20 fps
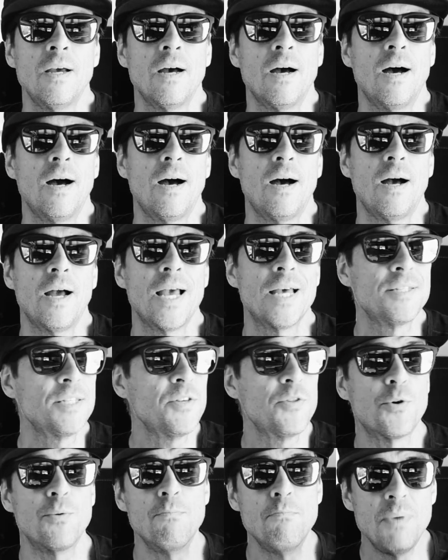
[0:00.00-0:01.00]
has
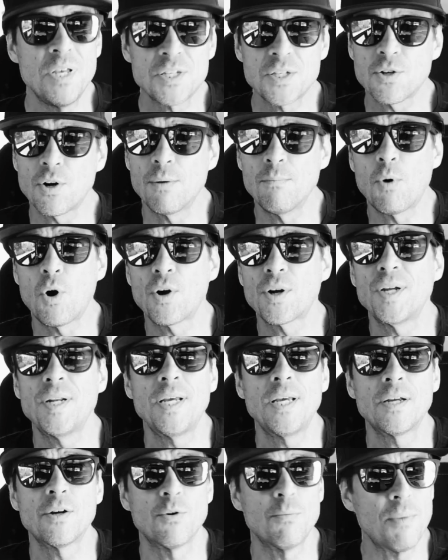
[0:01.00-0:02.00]
either missed our
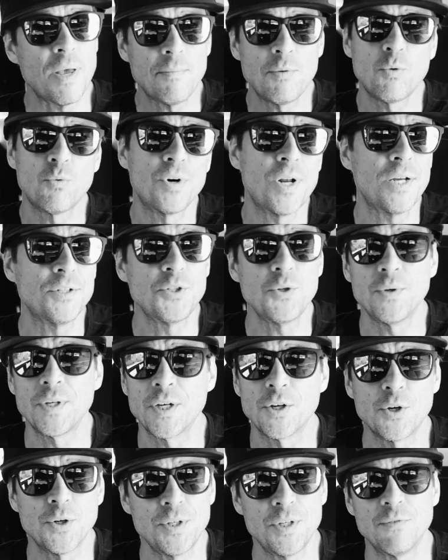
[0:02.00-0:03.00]
marketing, or maybe we're not doing
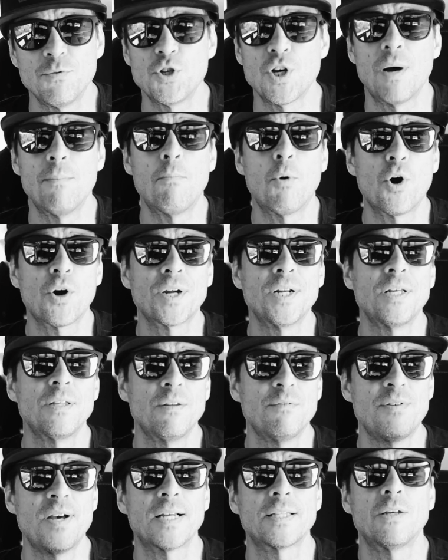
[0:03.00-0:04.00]
a good enough job marketing
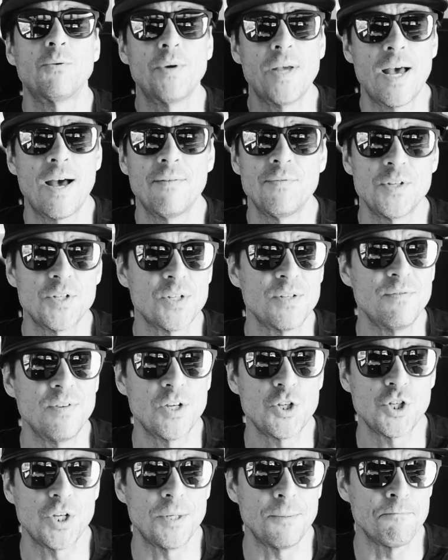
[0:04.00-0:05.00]
the fact that we have this
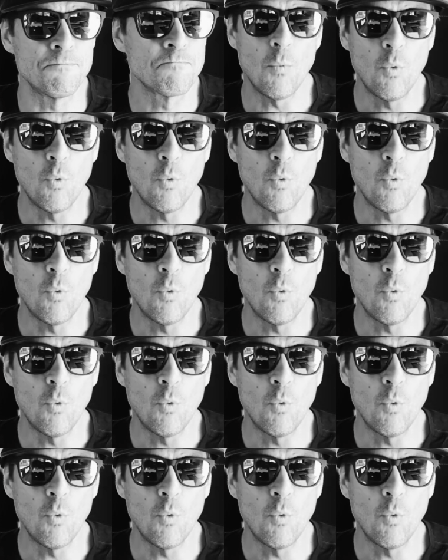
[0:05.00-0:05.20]
division.